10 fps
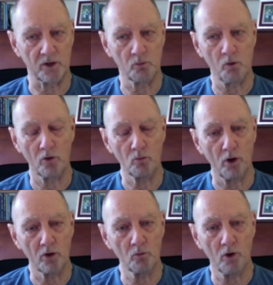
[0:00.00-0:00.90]
Want,
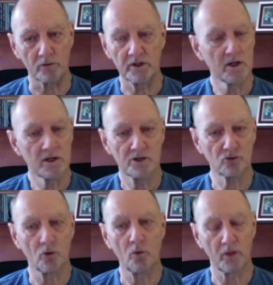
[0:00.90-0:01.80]
want, want. It's
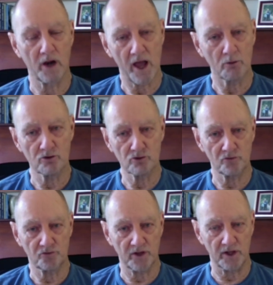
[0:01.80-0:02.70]
all the language of
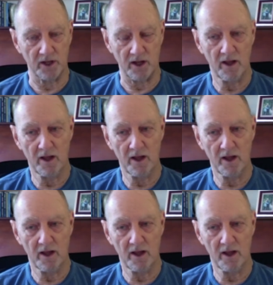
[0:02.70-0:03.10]
fear.